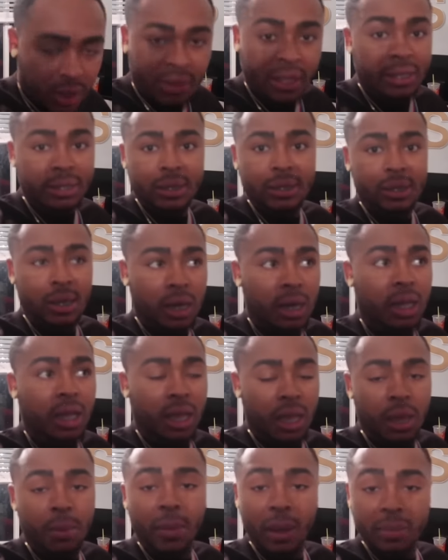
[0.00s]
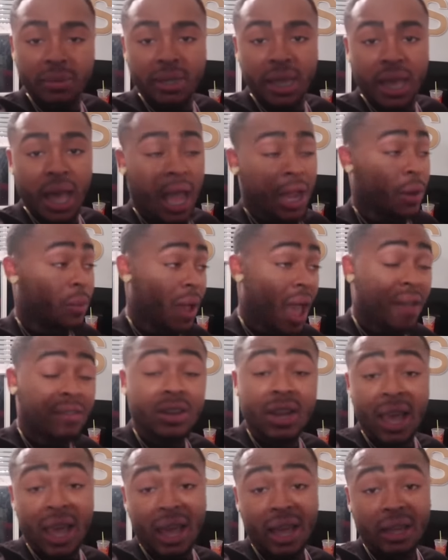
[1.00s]
this is gonna get him upset. I don't have
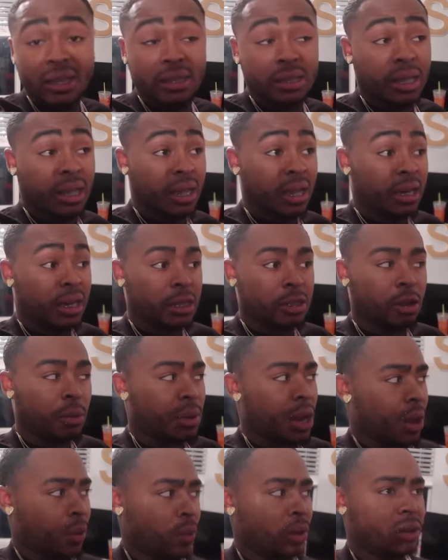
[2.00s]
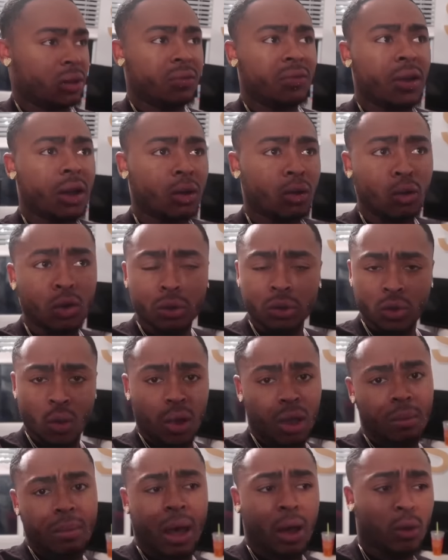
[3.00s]
an ex and he's gonna be like, what the fuck, who you
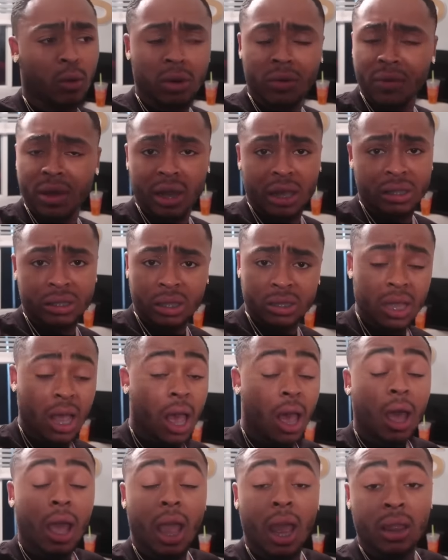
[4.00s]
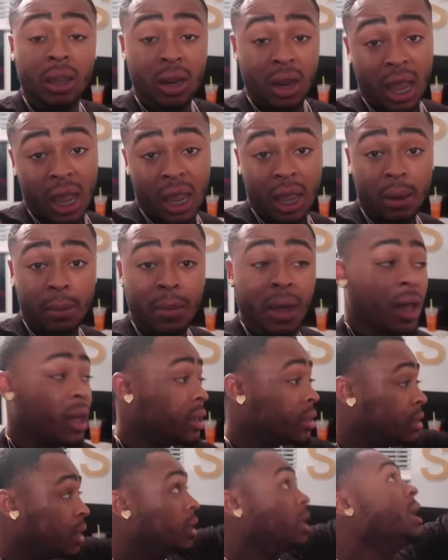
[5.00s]
talking about? Who the fuck is this? And the name,
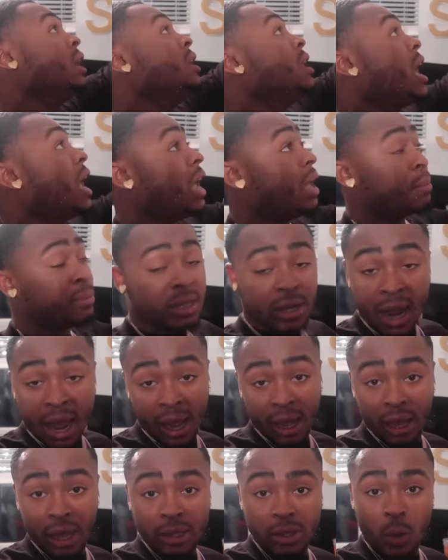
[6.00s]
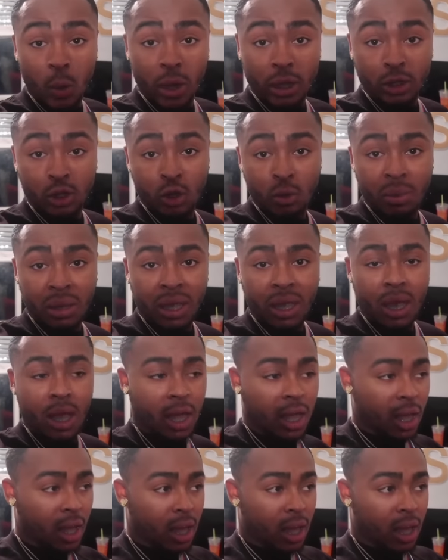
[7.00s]
the key name today is going to be